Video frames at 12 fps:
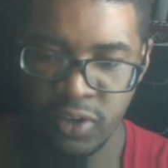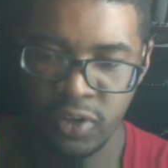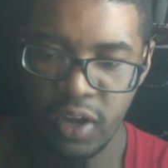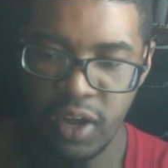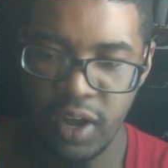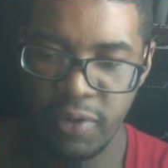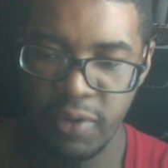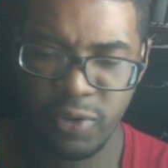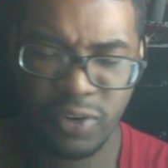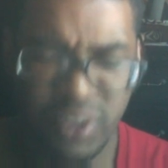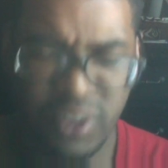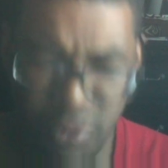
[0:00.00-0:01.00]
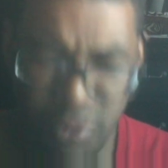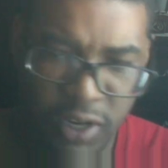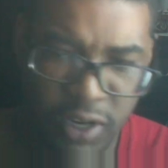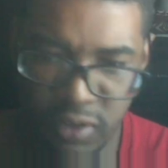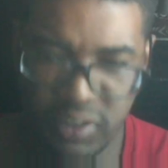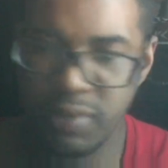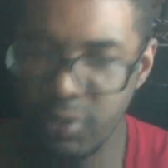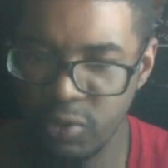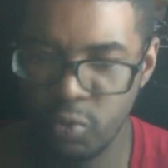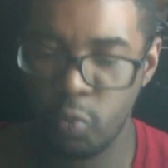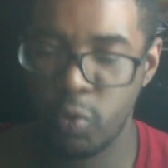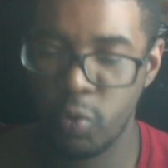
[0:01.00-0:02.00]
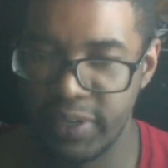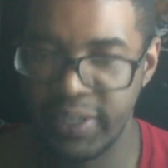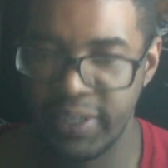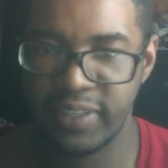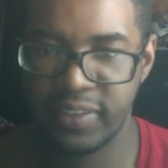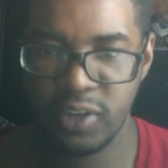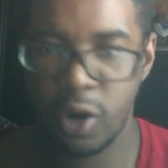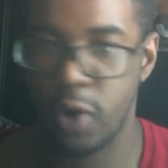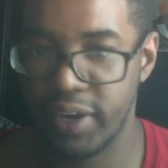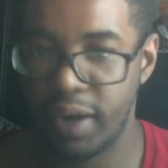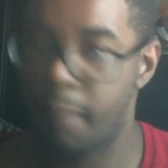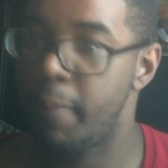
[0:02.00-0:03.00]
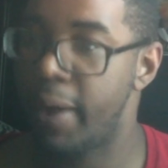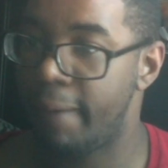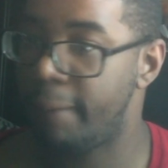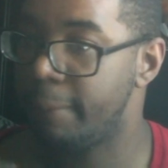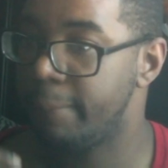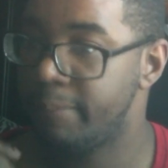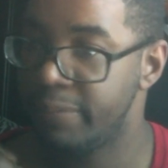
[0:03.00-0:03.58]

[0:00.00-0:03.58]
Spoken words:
you know, there's no one else that was really talking about